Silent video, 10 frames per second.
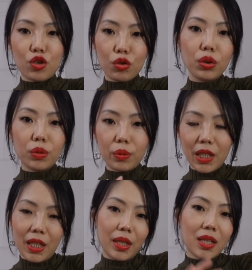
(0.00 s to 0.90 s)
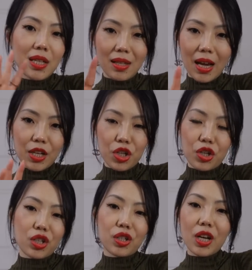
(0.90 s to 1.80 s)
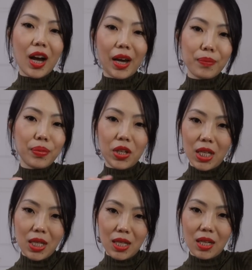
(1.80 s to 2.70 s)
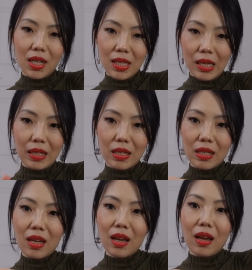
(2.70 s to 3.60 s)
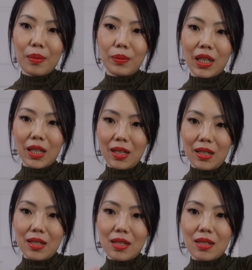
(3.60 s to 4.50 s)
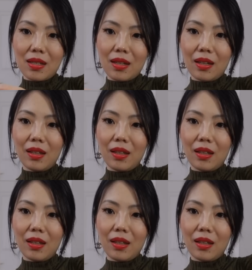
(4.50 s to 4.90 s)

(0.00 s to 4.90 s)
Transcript: jewelry slash timepiece in a sense because